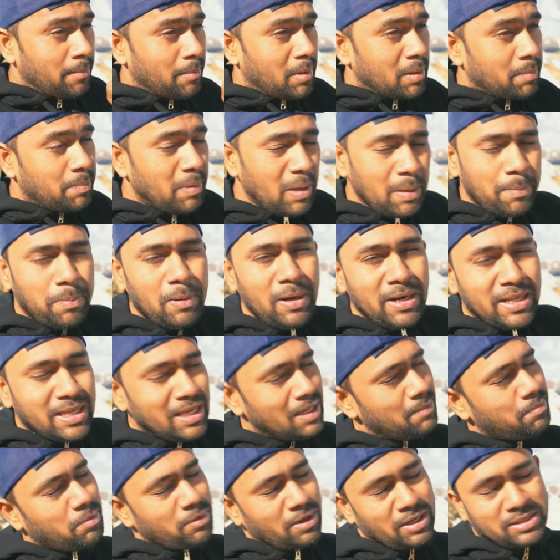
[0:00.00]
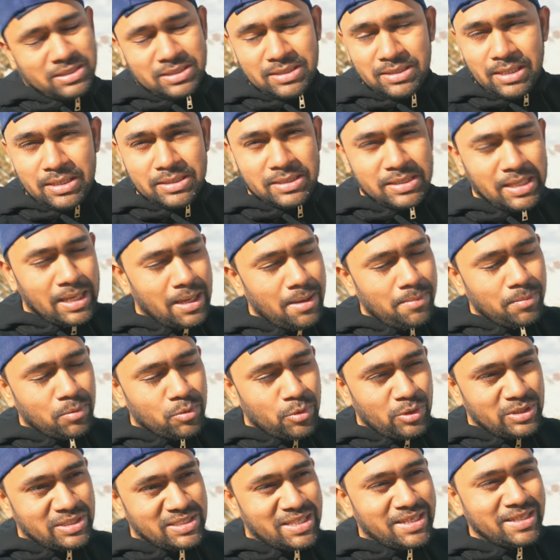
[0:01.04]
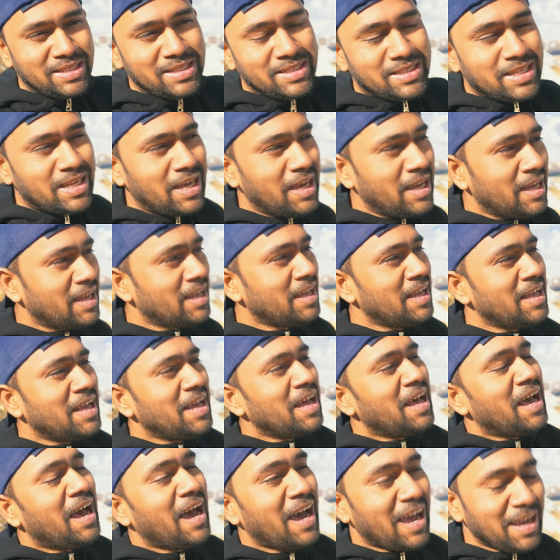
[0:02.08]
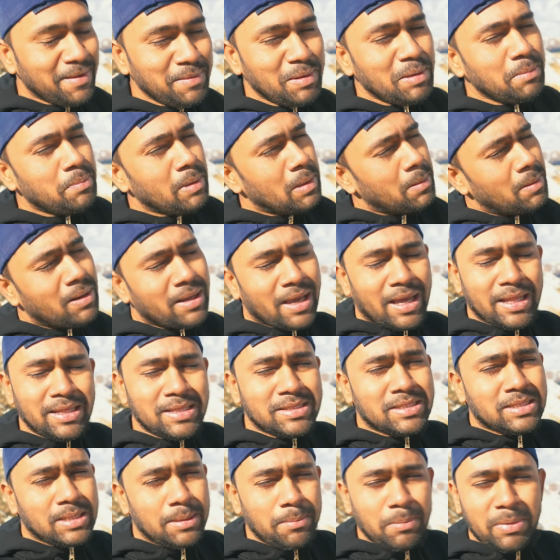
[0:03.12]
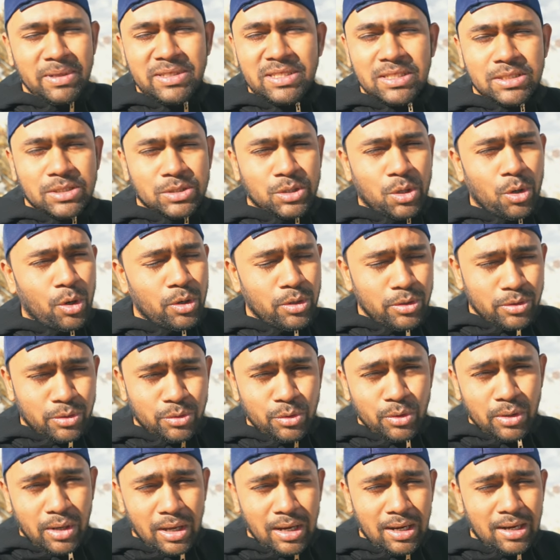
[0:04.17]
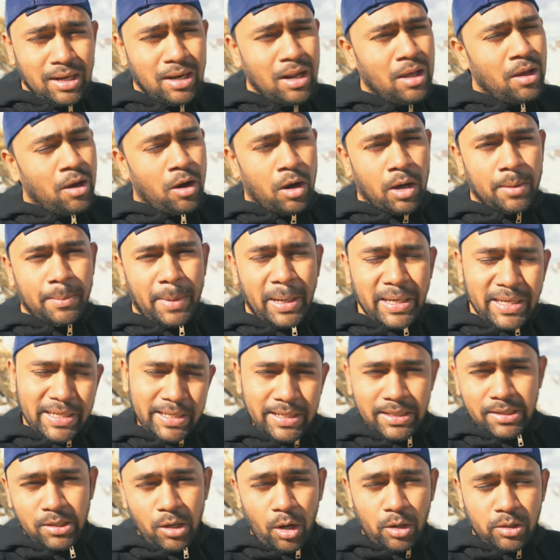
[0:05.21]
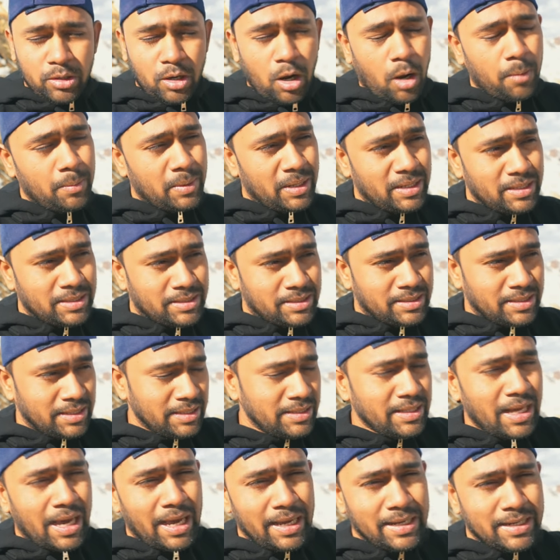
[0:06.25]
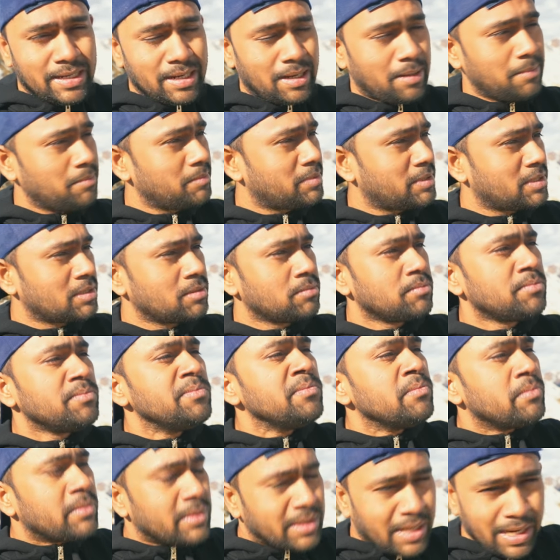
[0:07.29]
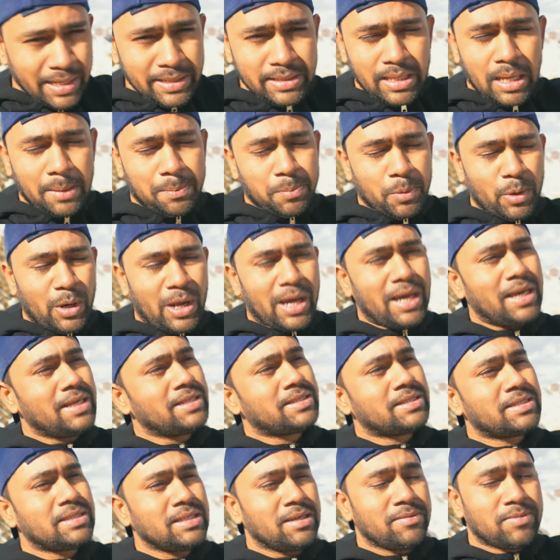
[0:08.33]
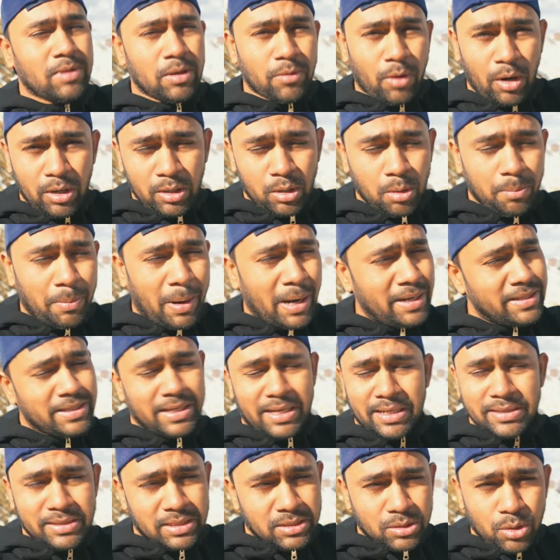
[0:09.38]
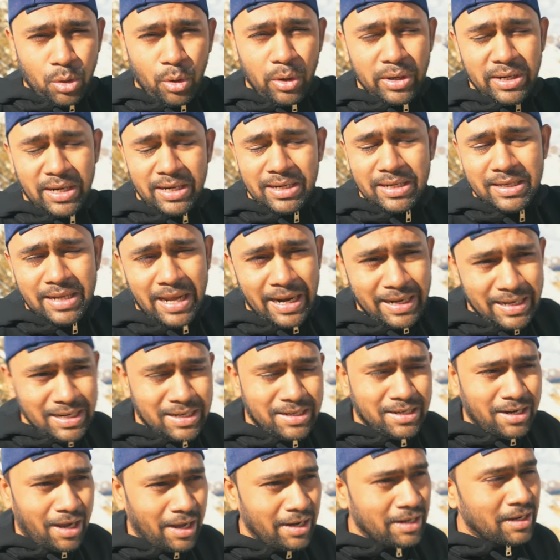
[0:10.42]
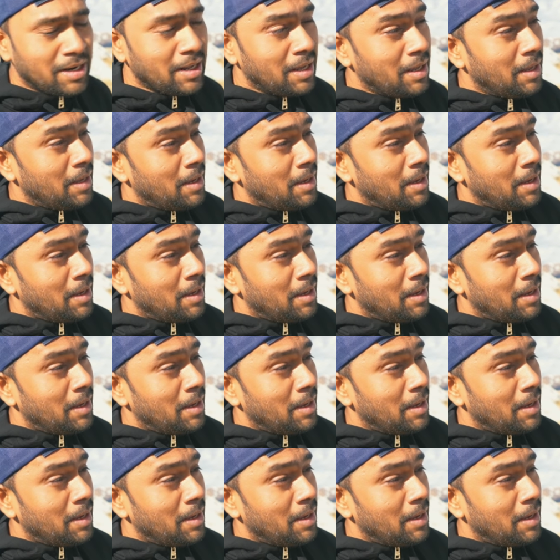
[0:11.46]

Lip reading: But people keep on asking the same questions. I mean, people can simply just go to Google or my kit.com and see the items, get their price. If they want to buy it, they can just go ahead and get it done.